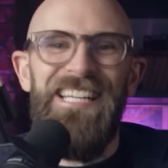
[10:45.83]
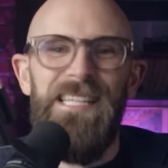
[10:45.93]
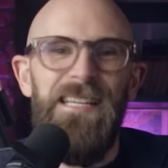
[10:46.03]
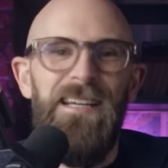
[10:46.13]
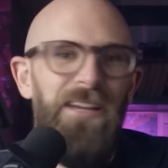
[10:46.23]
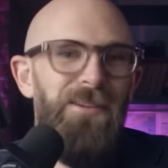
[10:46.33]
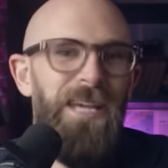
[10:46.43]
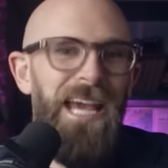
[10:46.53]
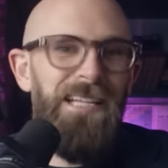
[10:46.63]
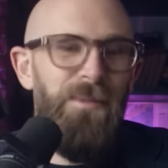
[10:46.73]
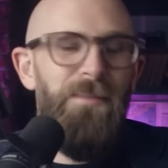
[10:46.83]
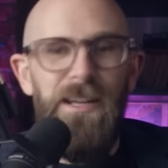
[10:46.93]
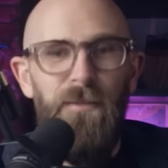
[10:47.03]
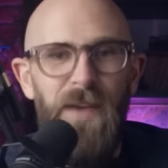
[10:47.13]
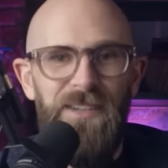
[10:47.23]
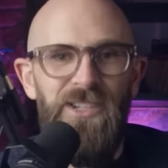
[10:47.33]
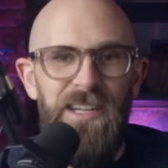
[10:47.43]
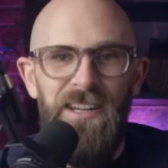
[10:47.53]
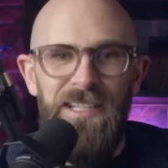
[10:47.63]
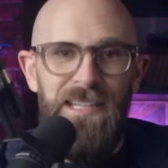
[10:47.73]
Desert Eagle only began to be manufactured
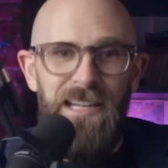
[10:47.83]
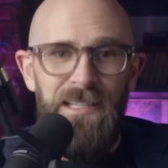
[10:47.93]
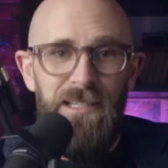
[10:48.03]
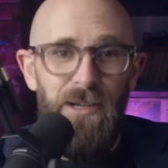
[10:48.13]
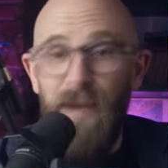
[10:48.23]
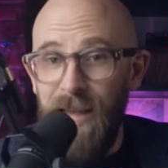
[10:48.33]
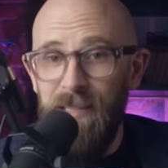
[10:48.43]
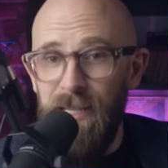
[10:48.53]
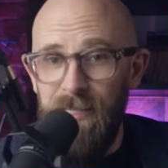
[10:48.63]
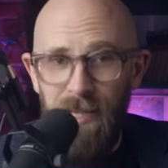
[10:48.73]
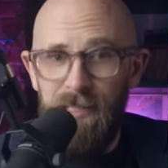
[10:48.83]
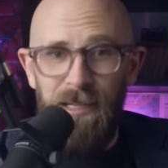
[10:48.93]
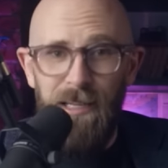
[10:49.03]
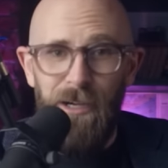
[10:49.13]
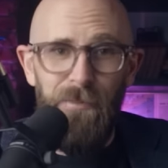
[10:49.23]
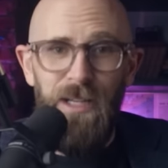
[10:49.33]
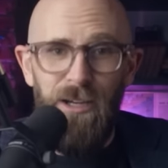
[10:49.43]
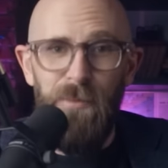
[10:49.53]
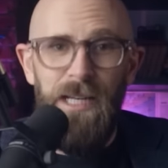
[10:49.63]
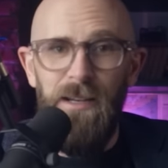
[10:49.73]
in 1982, and I certainly hope that
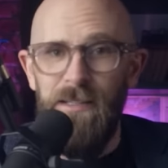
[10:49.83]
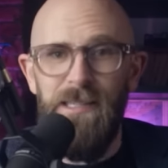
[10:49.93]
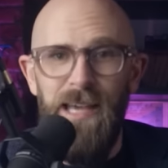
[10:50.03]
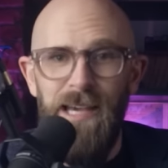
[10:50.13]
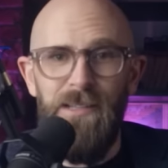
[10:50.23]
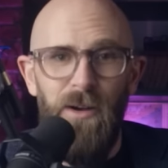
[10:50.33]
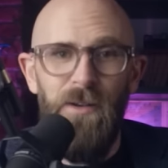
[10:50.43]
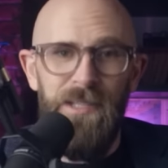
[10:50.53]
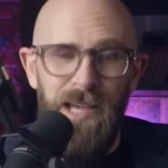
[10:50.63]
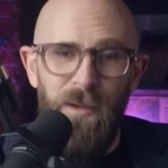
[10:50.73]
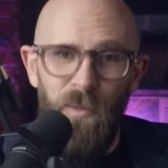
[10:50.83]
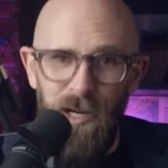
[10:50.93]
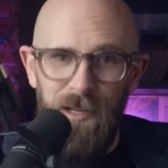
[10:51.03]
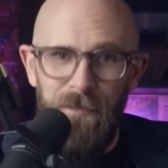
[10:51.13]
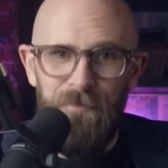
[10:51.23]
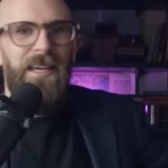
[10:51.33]
nobody lost theirs on day one.